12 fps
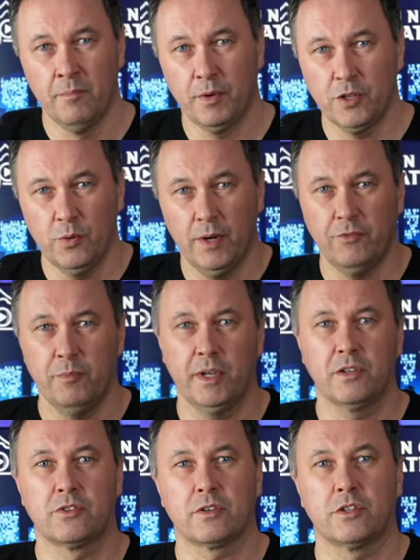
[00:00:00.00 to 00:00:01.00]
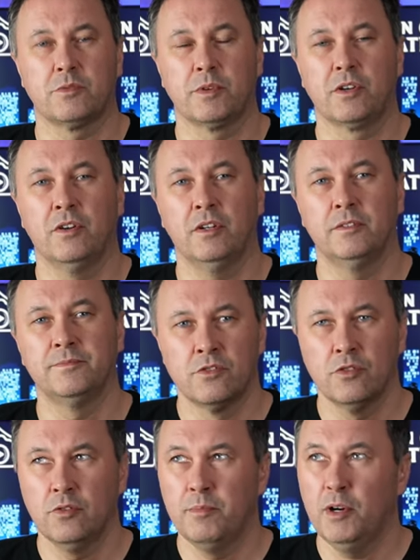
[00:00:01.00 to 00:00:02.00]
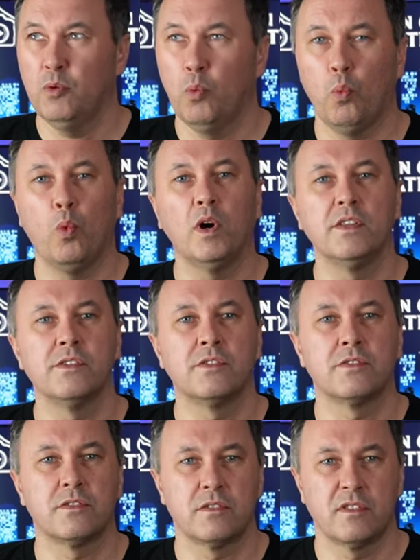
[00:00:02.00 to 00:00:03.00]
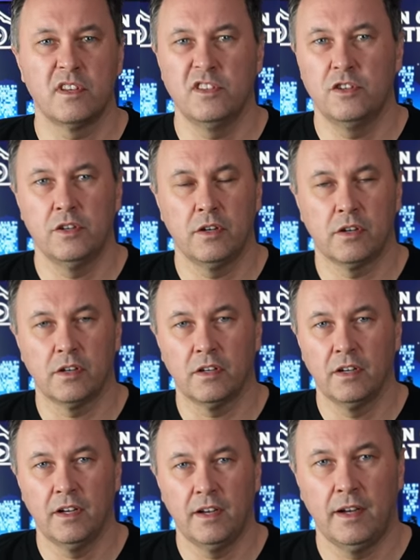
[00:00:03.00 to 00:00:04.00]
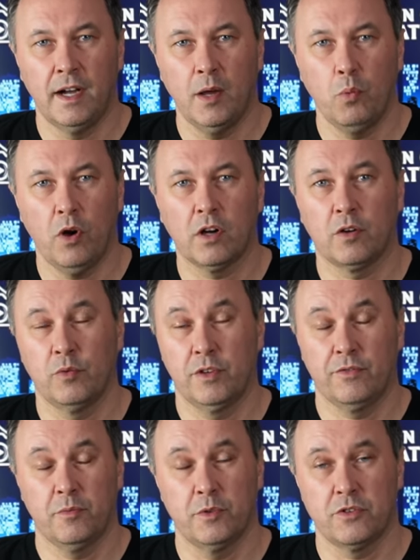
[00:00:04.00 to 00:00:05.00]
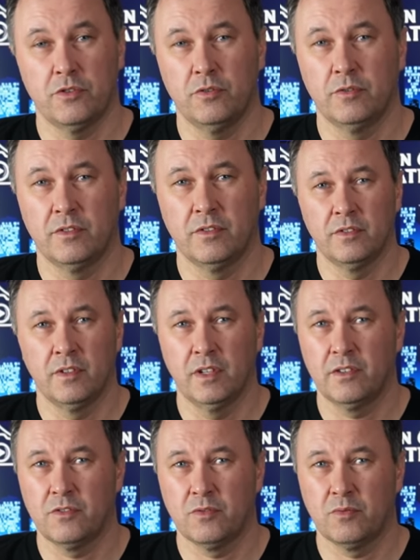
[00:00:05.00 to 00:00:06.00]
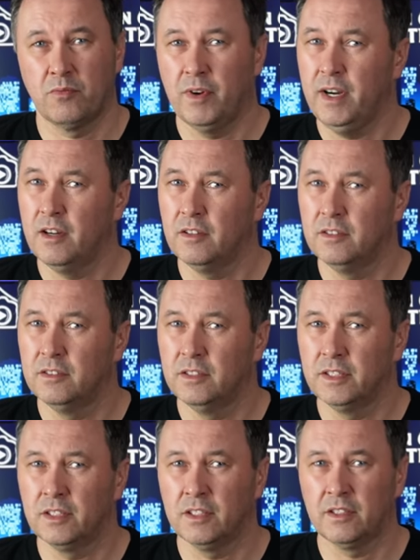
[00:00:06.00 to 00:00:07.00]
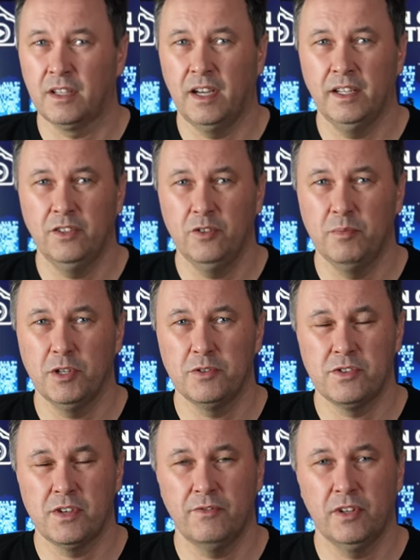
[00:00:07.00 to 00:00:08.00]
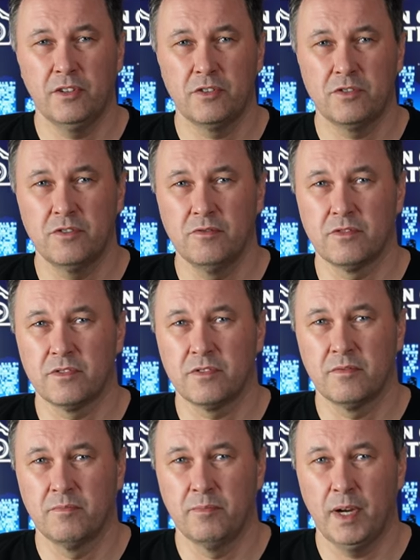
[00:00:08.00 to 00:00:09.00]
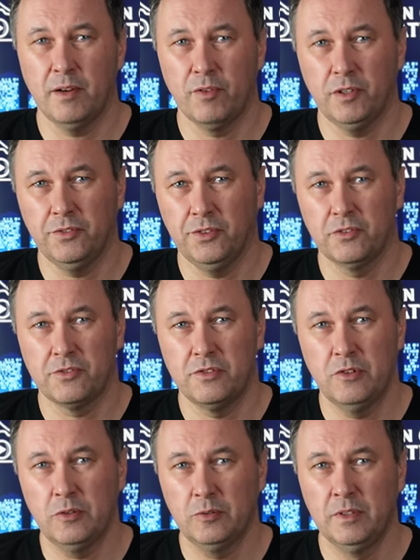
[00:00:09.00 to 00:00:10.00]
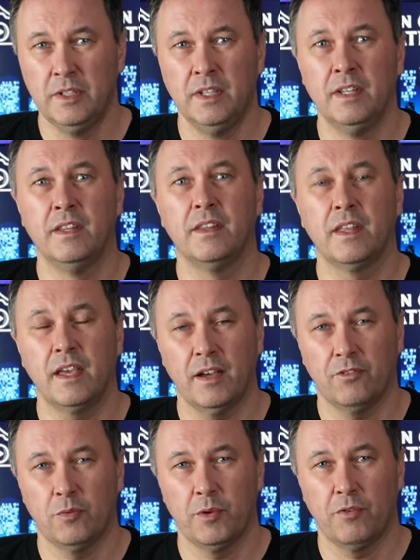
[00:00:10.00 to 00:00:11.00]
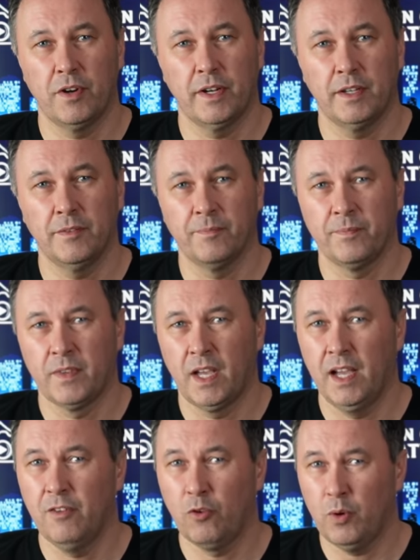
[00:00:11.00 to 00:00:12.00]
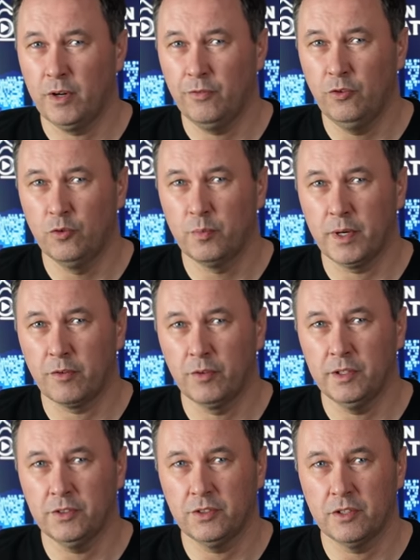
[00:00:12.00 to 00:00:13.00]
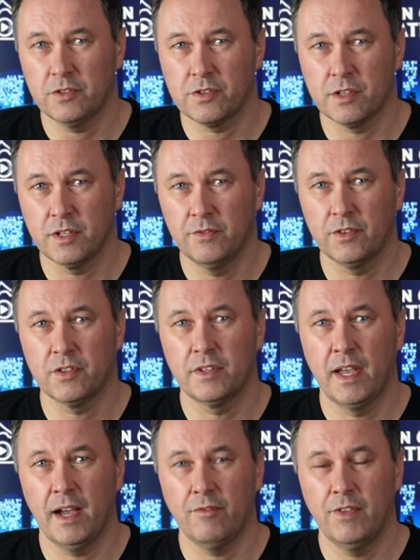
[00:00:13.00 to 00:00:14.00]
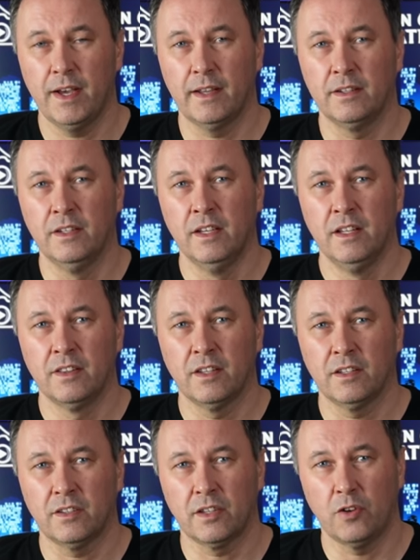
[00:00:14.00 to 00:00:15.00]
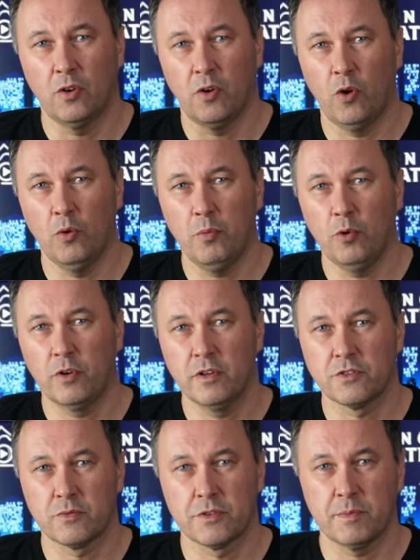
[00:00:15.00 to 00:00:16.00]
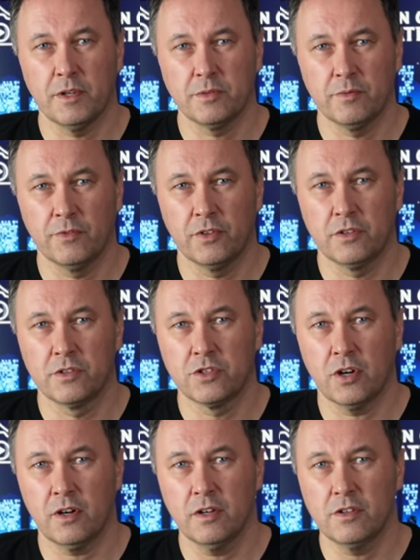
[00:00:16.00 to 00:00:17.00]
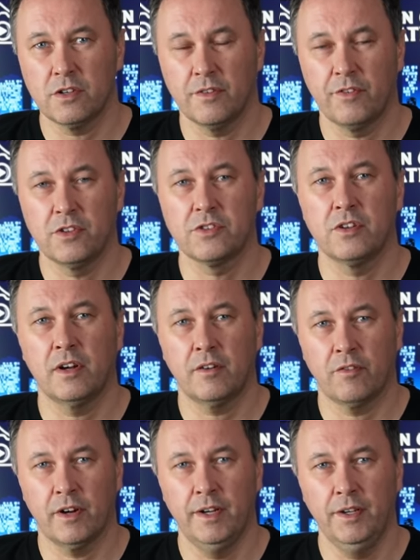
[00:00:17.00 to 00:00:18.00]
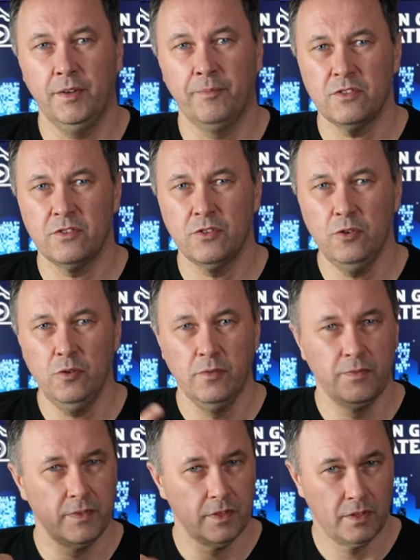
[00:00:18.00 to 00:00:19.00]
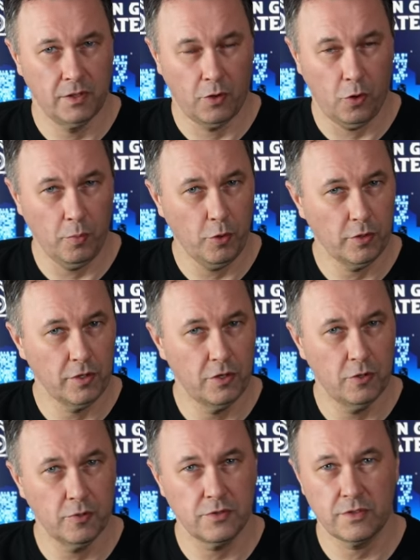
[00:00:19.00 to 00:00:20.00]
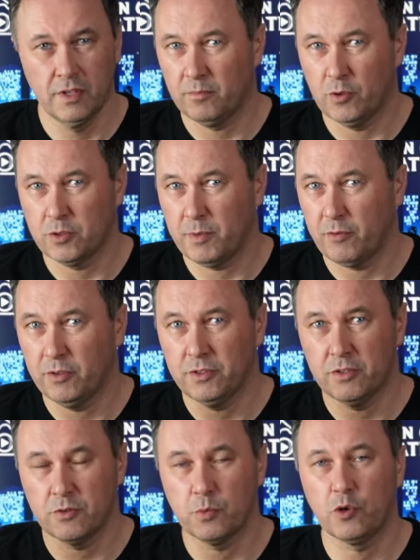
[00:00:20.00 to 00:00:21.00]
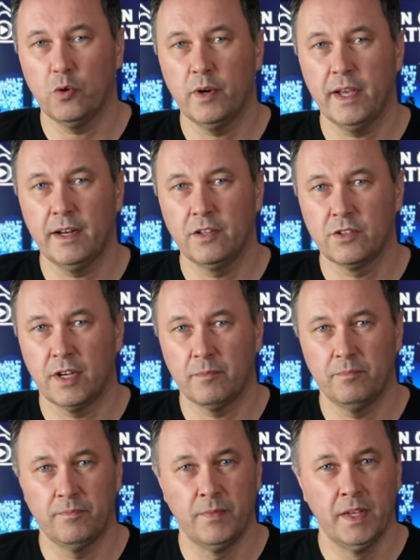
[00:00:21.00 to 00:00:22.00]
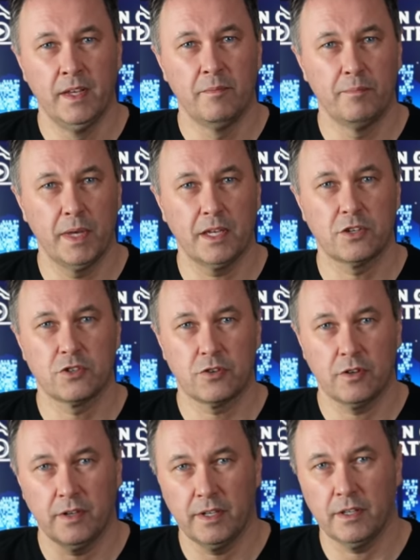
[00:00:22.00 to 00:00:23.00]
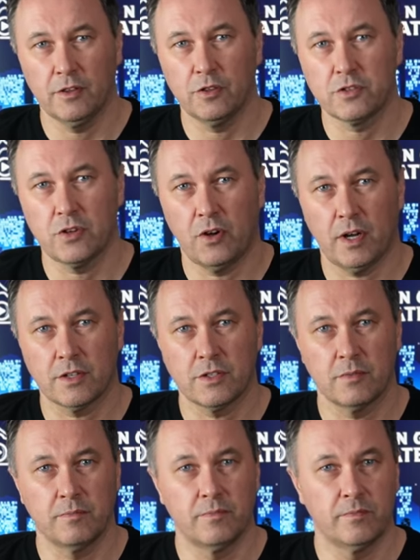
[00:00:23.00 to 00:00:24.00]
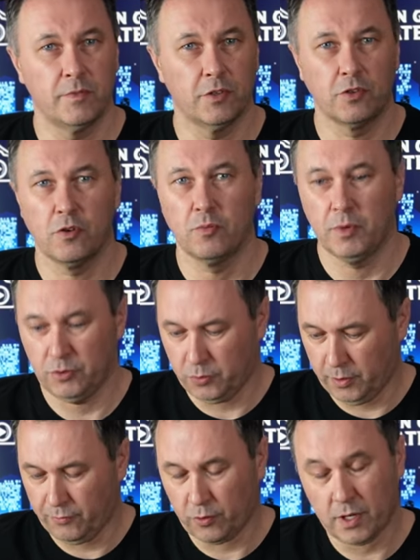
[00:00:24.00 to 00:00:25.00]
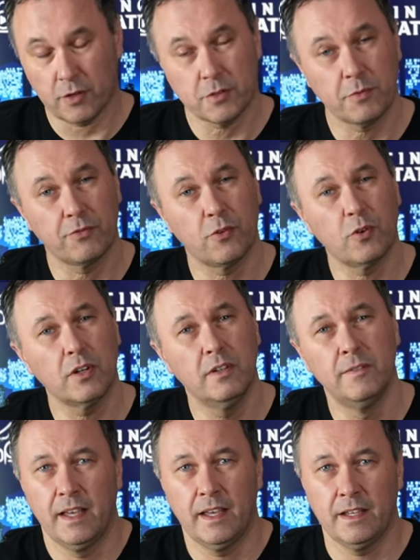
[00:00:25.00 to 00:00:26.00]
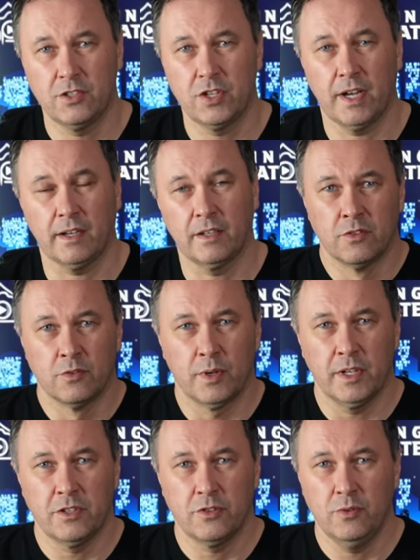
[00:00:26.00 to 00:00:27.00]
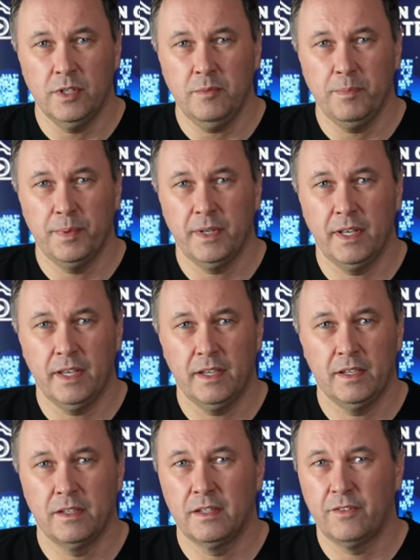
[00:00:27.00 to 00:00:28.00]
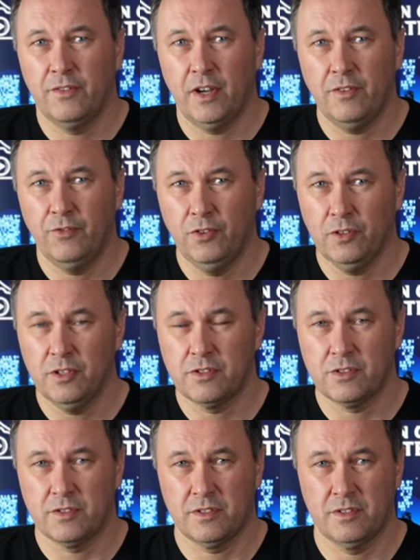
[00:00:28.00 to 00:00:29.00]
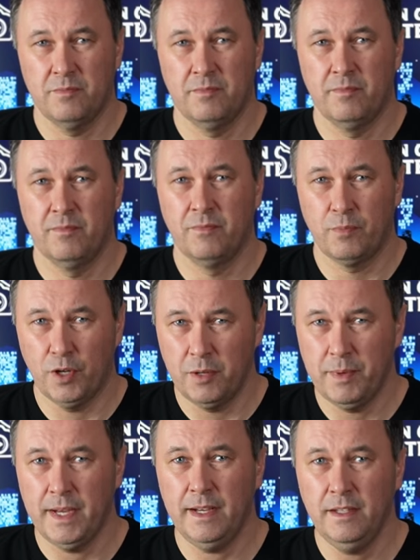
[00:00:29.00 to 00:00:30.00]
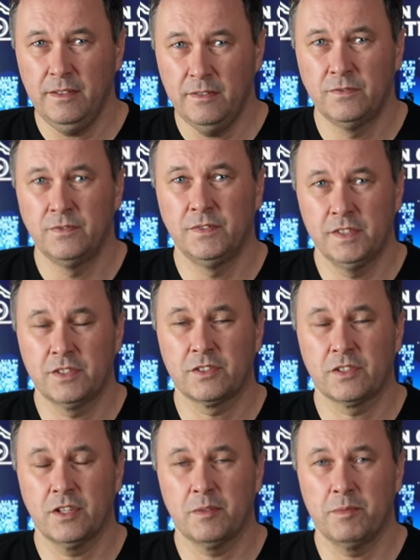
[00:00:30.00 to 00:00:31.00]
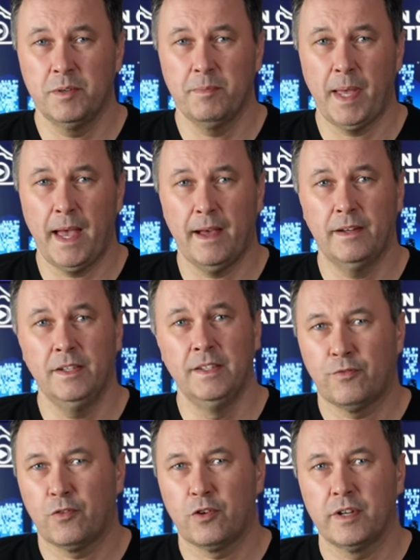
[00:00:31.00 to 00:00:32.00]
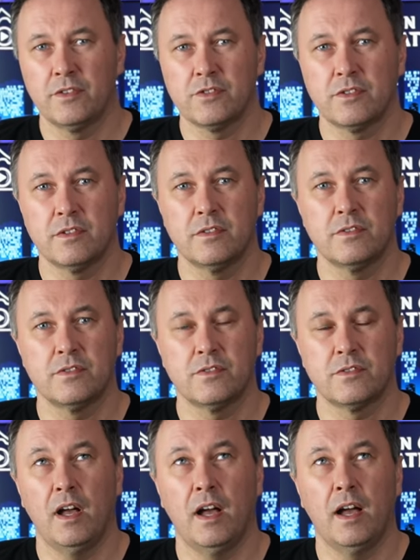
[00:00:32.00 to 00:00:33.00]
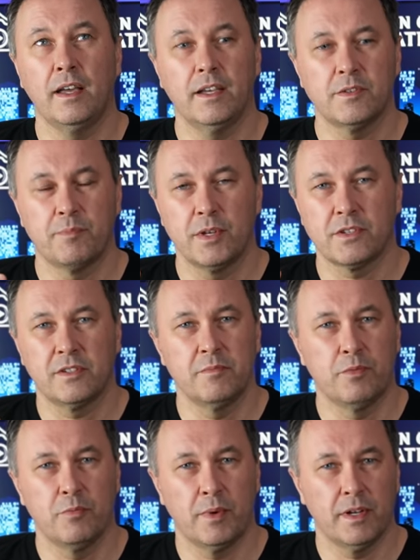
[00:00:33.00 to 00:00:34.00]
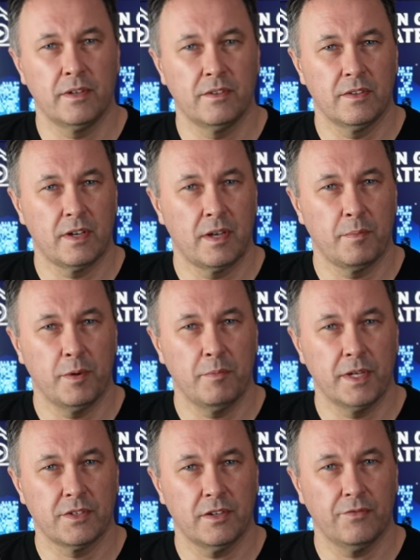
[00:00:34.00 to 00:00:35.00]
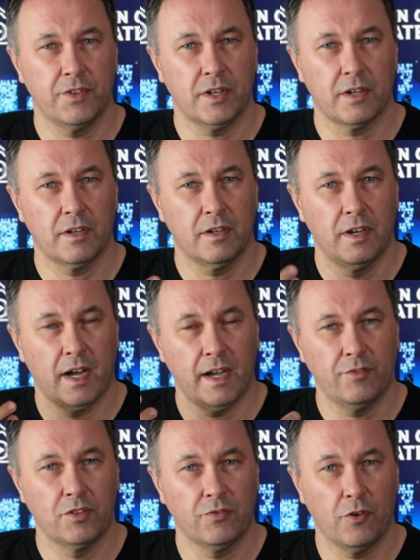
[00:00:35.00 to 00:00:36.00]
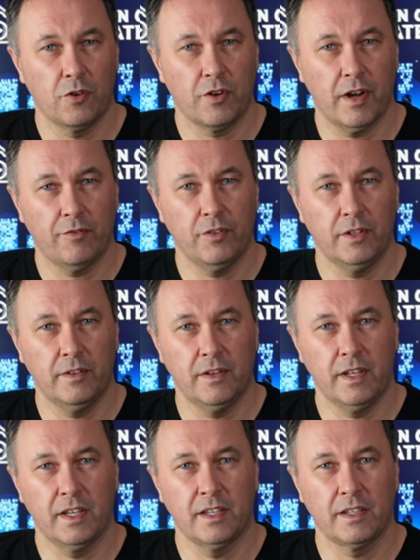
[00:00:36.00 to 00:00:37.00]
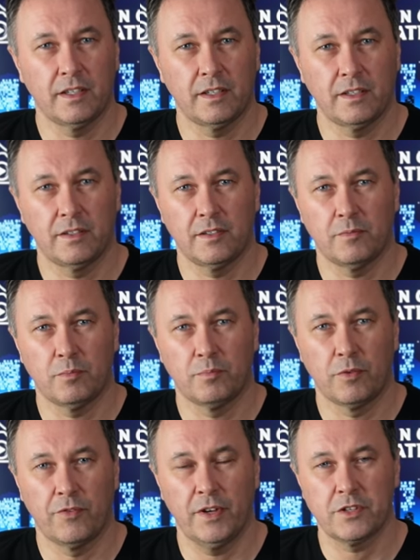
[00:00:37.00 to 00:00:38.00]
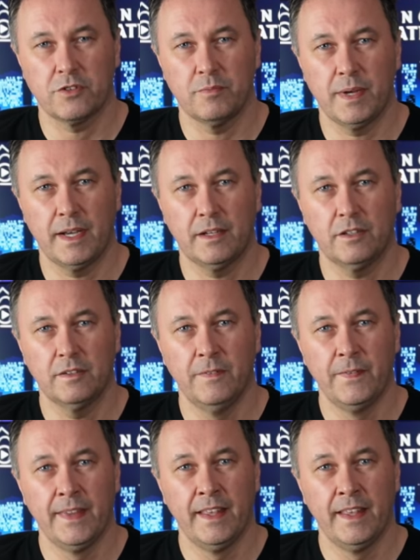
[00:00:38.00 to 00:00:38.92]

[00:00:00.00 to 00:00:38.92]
But you have to make a judgment call. So about once a year, I walk away from a shoot. It's rare, like I do about seven hundred shoots. My realtors know they have to be rating. I have quite a few of my realtors that even have that, that the homeowner is responsible for the charge if it's not ready. So the homeowner knows. Most of my realtors will go ahead of time, make sure it looks awesome. They'll go about twenty-four hours before and check. So when I show up and if I feel it's pretty bad, it's gotta be bad. For instance, I guess basically put my, I put myself there, I have to photograph it in a professional manner.